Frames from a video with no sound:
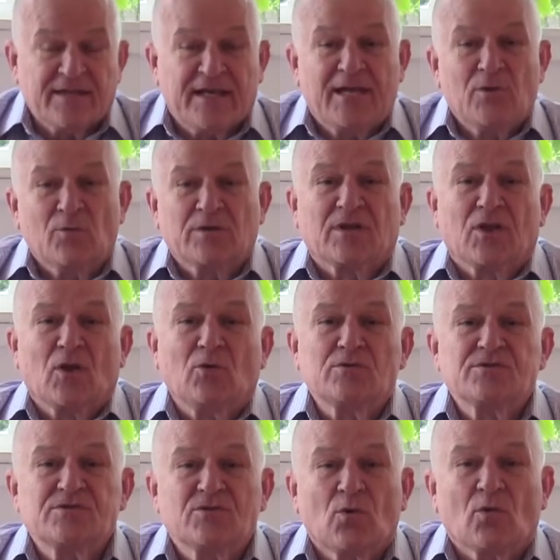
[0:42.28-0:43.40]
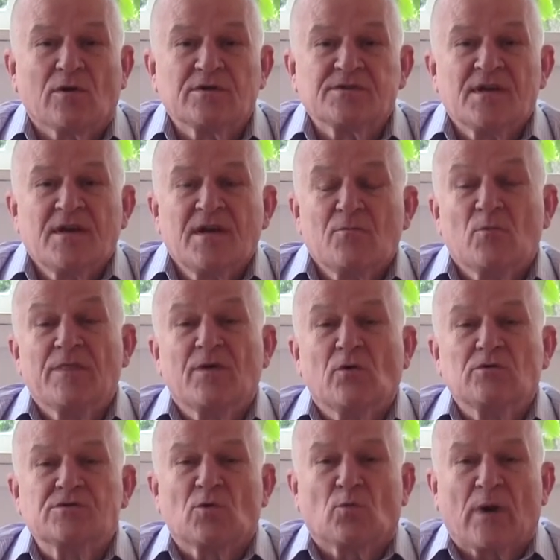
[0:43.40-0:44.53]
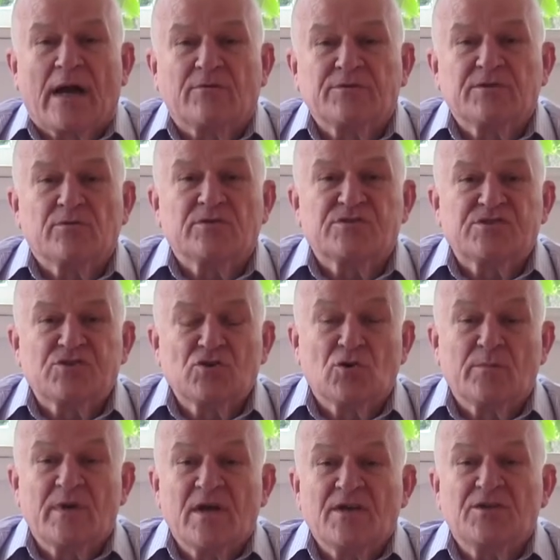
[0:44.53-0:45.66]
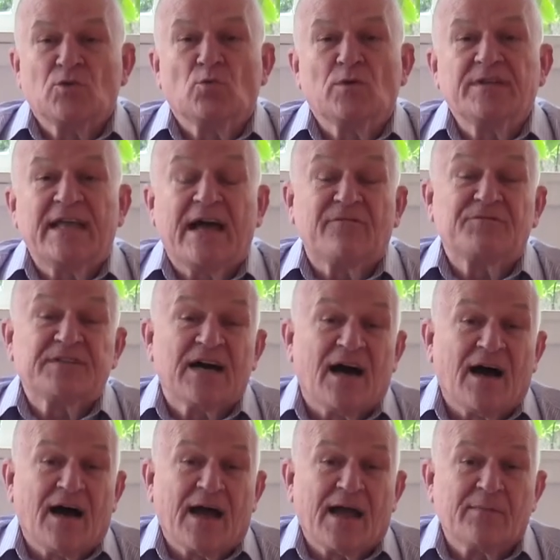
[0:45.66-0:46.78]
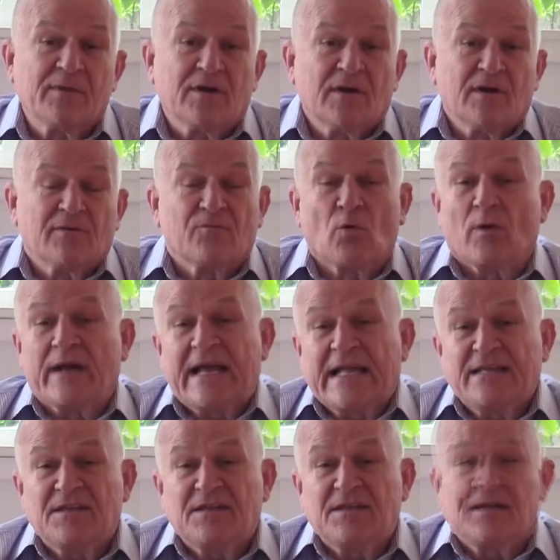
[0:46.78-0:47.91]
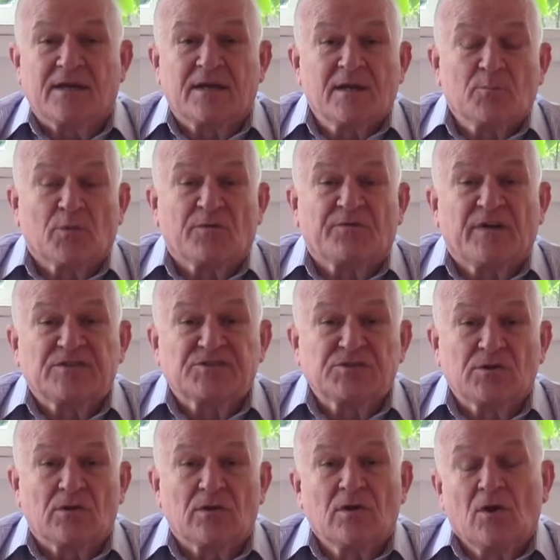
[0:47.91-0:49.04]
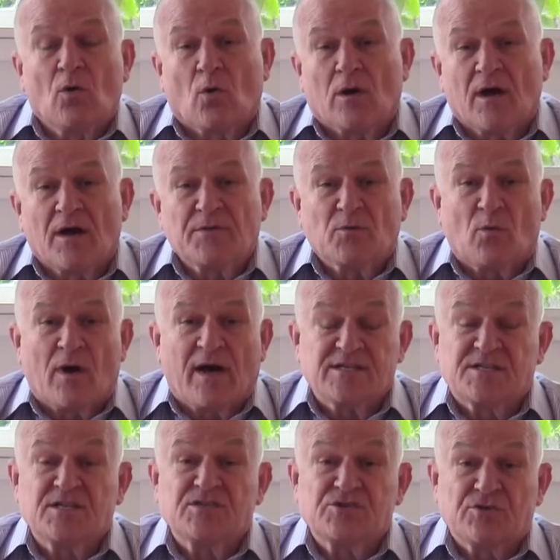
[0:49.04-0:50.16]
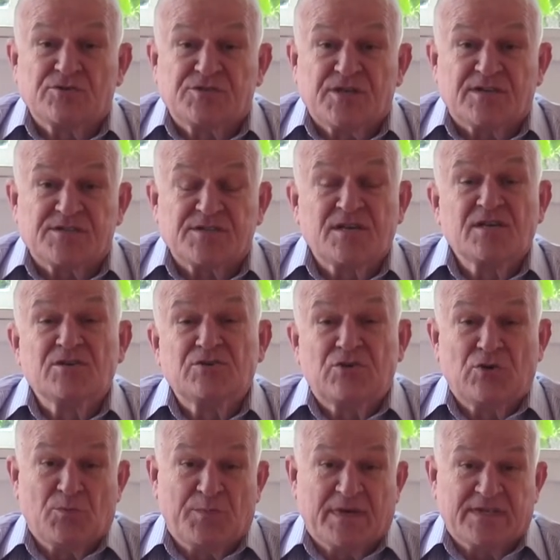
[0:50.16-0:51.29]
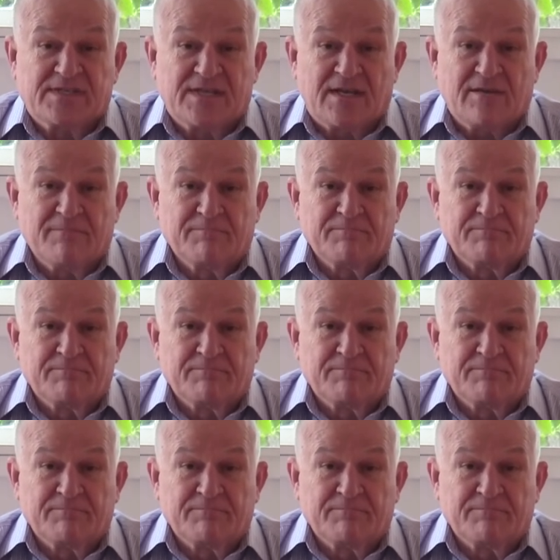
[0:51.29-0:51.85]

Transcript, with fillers: it would close doors when those around you assume you wouldn't have time for anything professional or otherwise because you're just too busy.